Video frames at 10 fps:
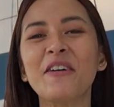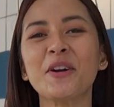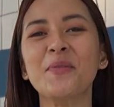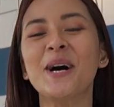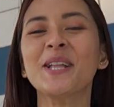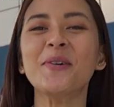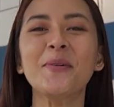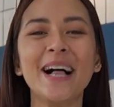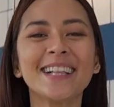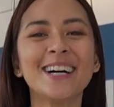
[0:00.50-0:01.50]
everyone,
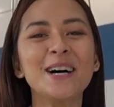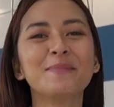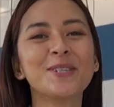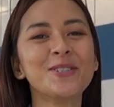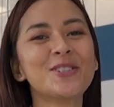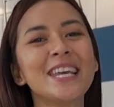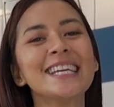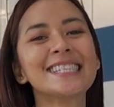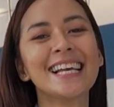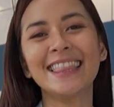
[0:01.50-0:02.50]
welcome to
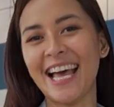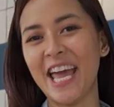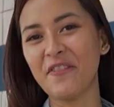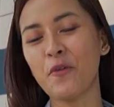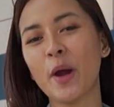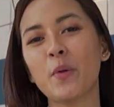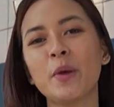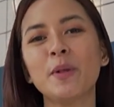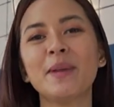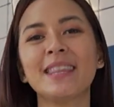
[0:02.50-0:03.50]
GSA Life, where
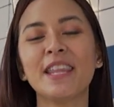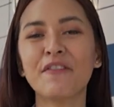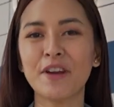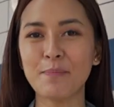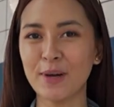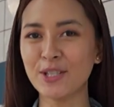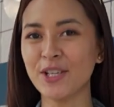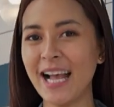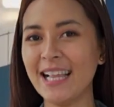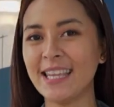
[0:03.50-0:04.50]
we will meet different
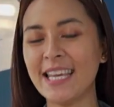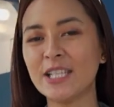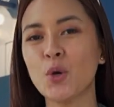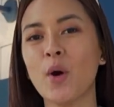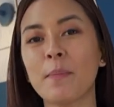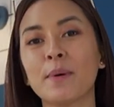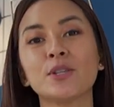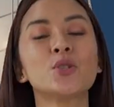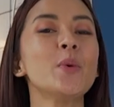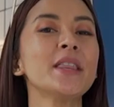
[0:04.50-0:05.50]
personalities who are
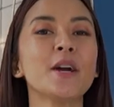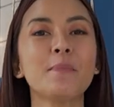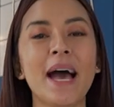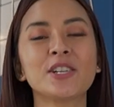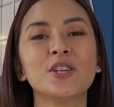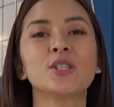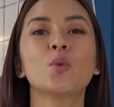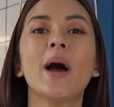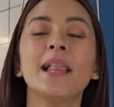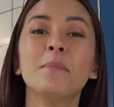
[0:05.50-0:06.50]
pursuing their passions
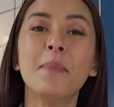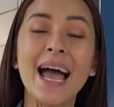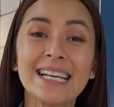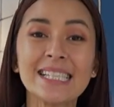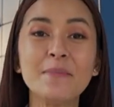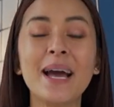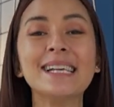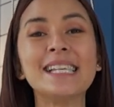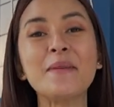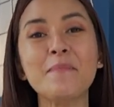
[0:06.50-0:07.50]
while
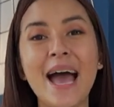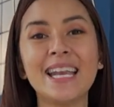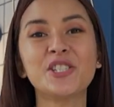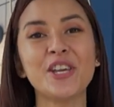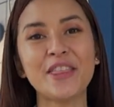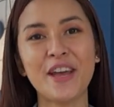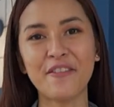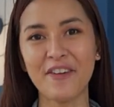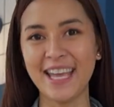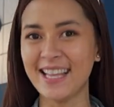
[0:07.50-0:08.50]
maximizing managing their
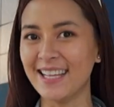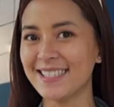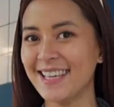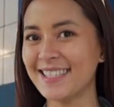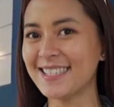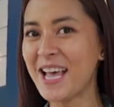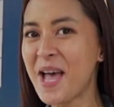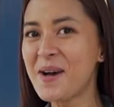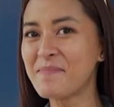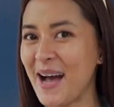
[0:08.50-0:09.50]
finances.
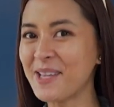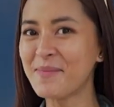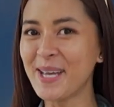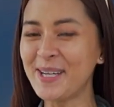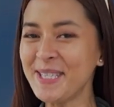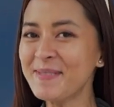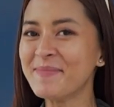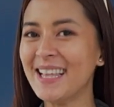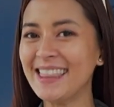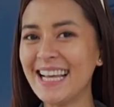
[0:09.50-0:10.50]
Paano ba yon?
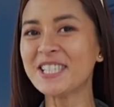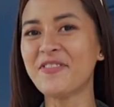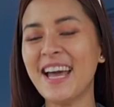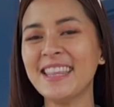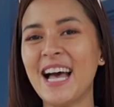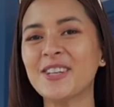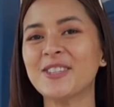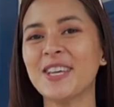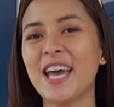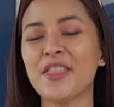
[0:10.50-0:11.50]
Let's find out
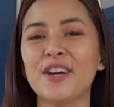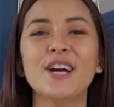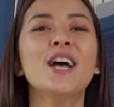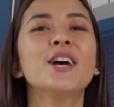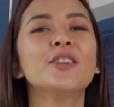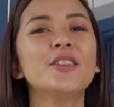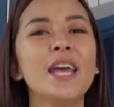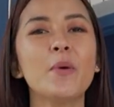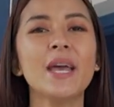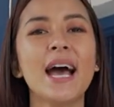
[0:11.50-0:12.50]
together.
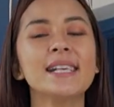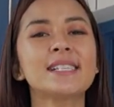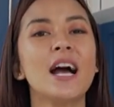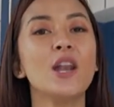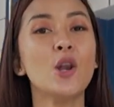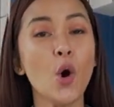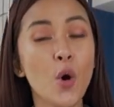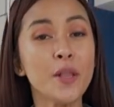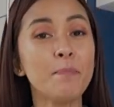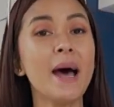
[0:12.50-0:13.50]
Today we ask,
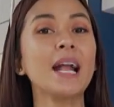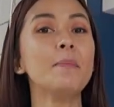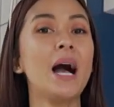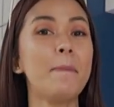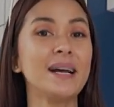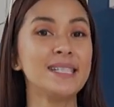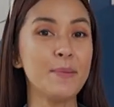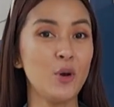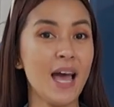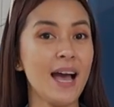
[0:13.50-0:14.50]
loan para
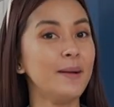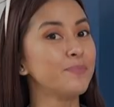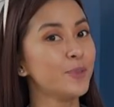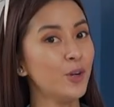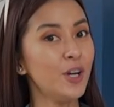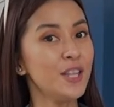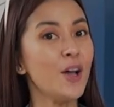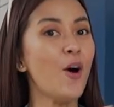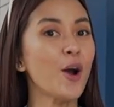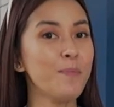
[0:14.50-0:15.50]
makapagsimula, good
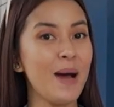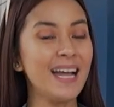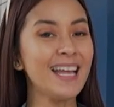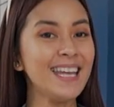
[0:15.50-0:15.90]
or bad